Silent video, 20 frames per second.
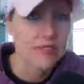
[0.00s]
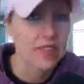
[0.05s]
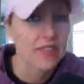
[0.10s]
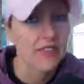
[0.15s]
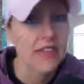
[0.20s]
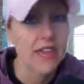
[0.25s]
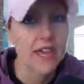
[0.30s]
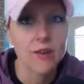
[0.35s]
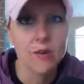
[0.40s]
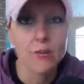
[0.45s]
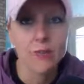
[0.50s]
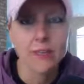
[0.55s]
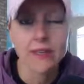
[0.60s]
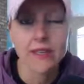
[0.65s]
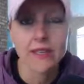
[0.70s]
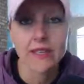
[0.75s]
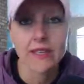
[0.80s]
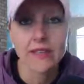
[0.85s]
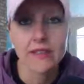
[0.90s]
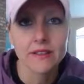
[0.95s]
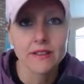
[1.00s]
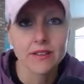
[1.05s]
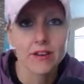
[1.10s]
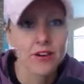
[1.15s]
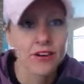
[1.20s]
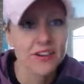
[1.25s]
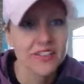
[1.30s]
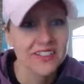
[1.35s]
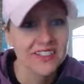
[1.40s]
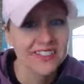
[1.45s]
that'll be
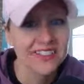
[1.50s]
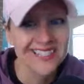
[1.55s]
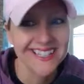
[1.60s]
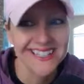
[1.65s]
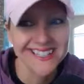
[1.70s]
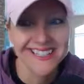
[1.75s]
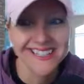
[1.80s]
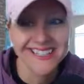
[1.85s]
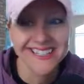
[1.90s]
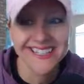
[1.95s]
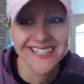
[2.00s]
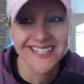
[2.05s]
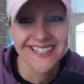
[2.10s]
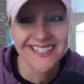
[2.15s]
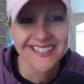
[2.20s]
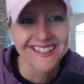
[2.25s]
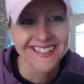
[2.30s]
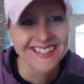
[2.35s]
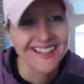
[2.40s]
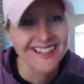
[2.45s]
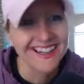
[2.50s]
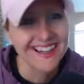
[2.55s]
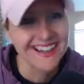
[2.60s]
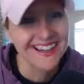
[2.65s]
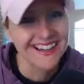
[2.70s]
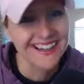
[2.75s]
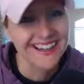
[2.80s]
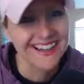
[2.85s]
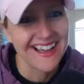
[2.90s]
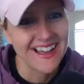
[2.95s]
on the list
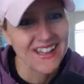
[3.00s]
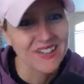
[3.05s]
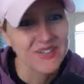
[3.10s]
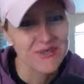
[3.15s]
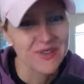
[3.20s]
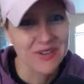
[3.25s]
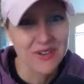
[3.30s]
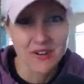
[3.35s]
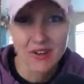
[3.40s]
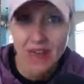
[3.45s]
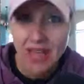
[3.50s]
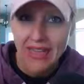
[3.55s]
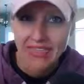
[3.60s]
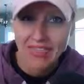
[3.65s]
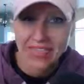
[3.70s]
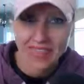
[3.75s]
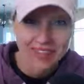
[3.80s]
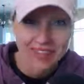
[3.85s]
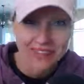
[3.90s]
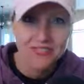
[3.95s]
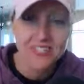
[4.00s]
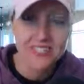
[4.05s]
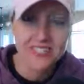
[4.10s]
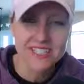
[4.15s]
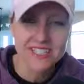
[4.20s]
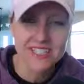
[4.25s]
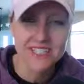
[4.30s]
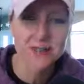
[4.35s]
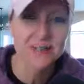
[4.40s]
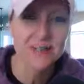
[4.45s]
as we go. Thankfully
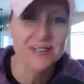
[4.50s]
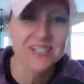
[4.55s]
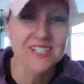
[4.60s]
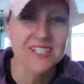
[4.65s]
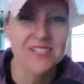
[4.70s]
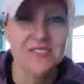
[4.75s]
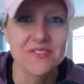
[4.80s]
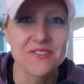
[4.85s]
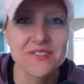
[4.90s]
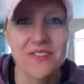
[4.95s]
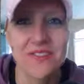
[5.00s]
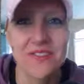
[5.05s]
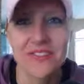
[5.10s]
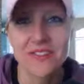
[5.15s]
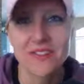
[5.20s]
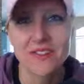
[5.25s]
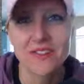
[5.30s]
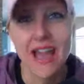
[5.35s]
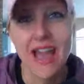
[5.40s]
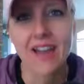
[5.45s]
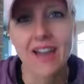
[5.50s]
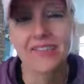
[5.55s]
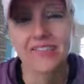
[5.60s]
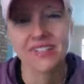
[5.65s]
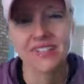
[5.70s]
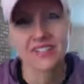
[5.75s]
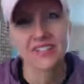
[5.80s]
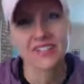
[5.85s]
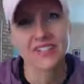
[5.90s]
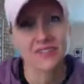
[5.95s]
so much you have
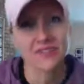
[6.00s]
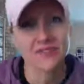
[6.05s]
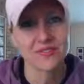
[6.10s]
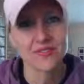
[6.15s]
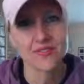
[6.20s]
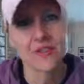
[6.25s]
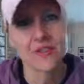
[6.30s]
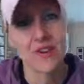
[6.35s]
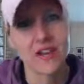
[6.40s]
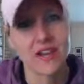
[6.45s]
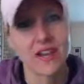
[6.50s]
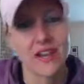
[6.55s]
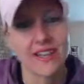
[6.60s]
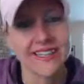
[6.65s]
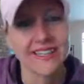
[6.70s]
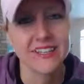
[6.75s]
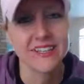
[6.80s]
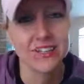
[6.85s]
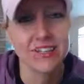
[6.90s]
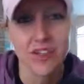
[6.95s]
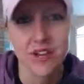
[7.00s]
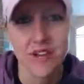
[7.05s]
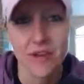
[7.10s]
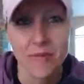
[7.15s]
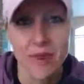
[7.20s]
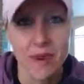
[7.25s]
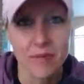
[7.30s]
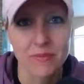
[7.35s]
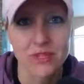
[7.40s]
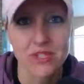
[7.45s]
signed up for a year-long
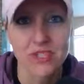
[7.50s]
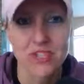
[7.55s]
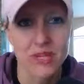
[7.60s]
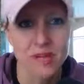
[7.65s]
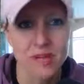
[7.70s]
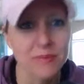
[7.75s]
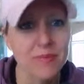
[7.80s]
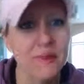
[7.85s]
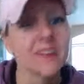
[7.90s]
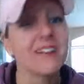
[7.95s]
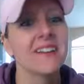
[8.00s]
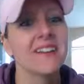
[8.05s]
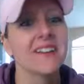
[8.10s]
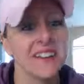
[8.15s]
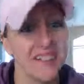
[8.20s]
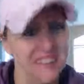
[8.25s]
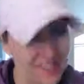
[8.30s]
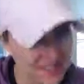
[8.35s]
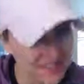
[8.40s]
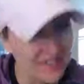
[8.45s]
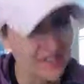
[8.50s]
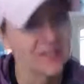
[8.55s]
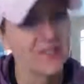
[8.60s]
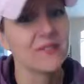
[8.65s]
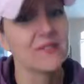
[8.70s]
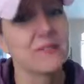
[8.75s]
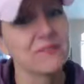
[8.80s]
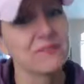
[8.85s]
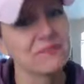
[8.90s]
membership. So,